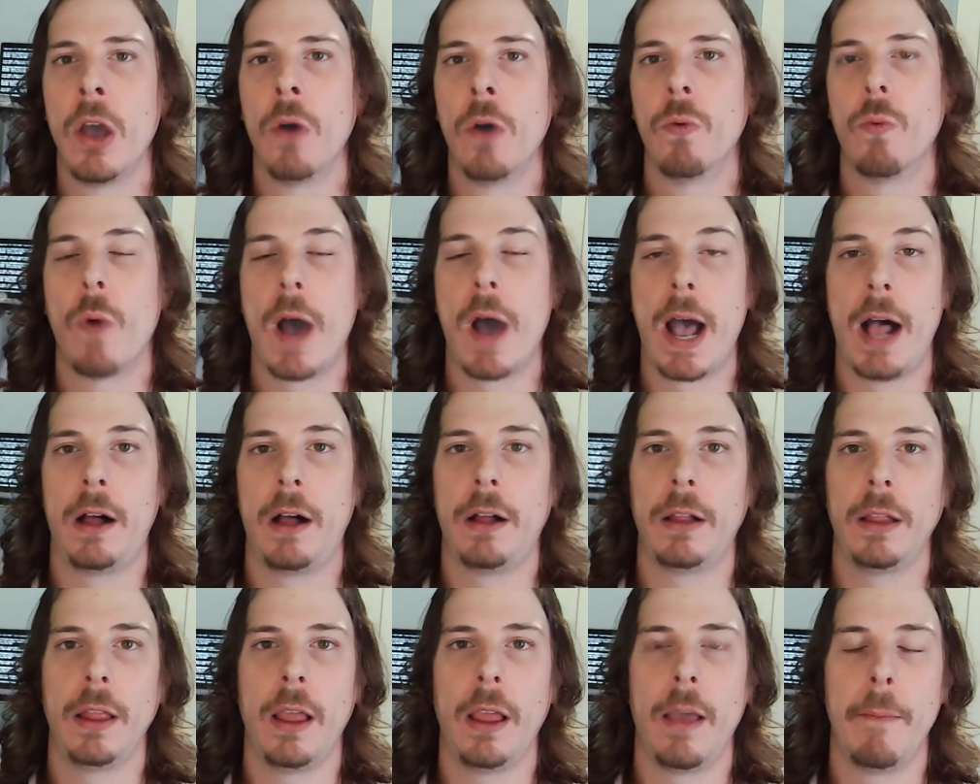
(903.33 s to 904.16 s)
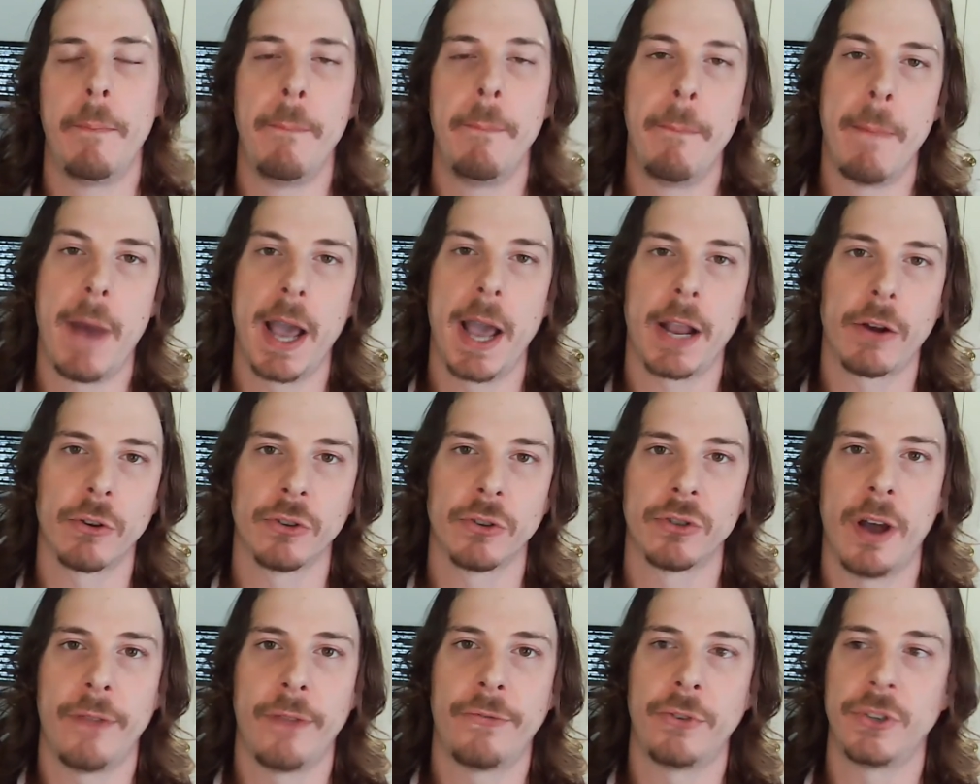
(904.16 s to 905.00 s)
while
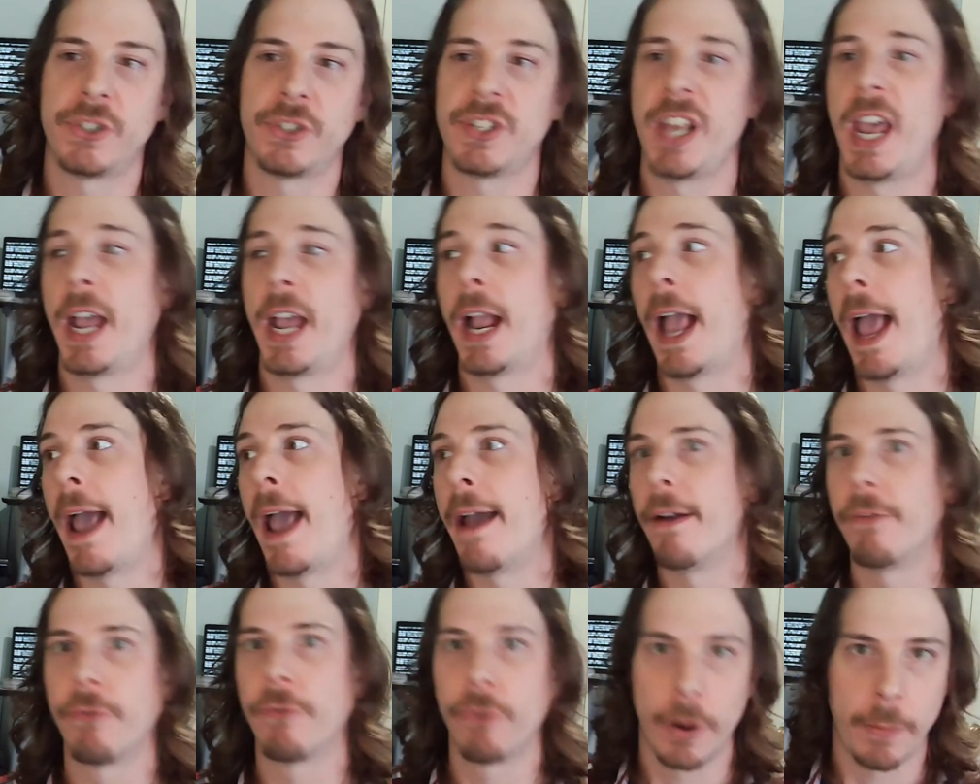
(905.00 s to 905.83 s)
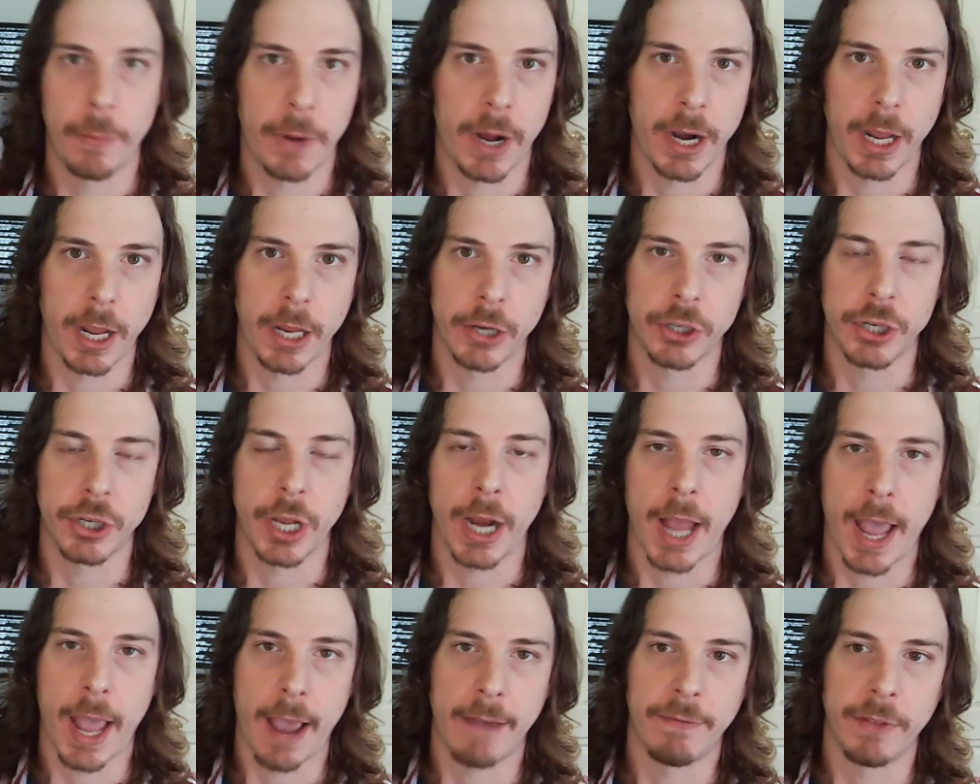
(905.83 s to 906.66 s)
Microsoft was saying everybody should
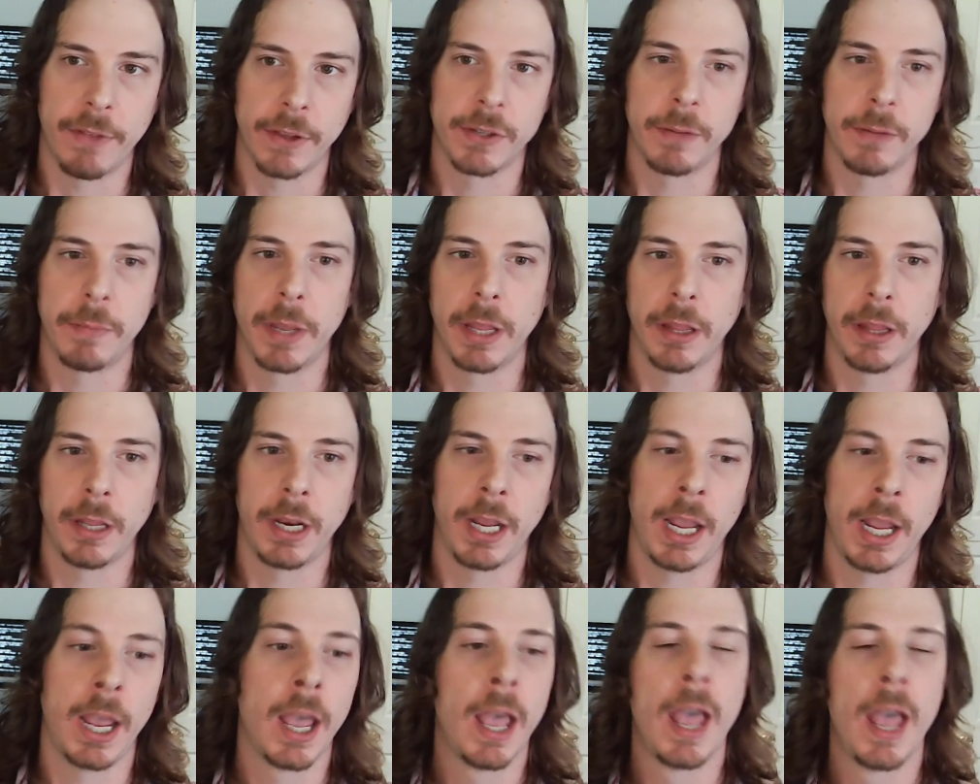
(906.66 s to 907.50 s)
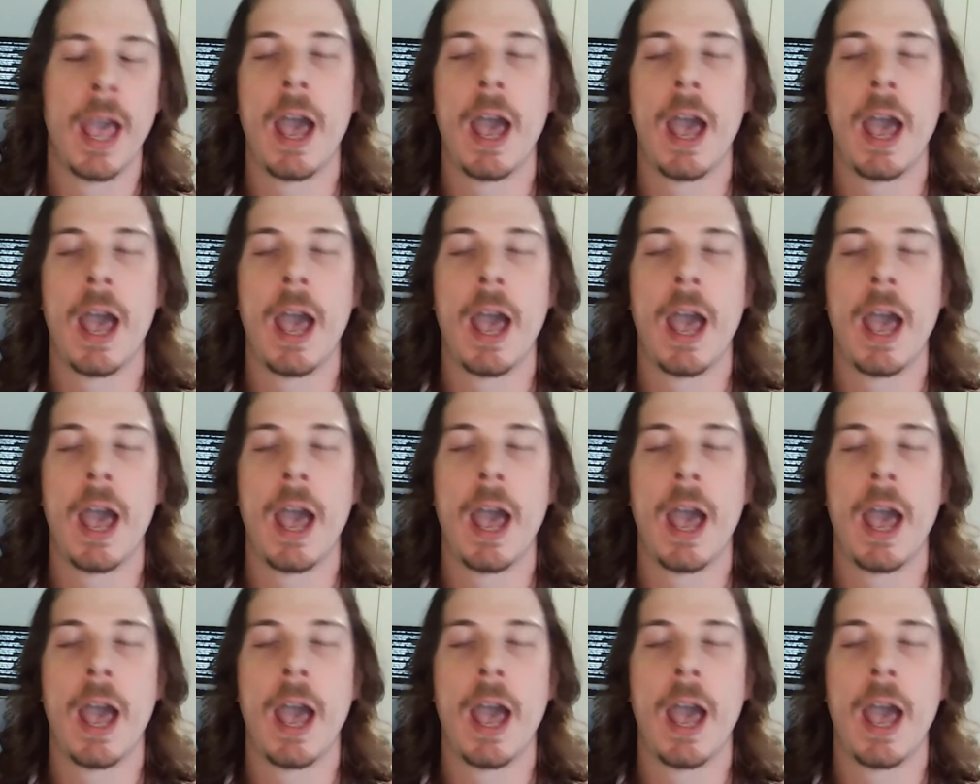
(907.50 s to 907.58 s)
have this ability.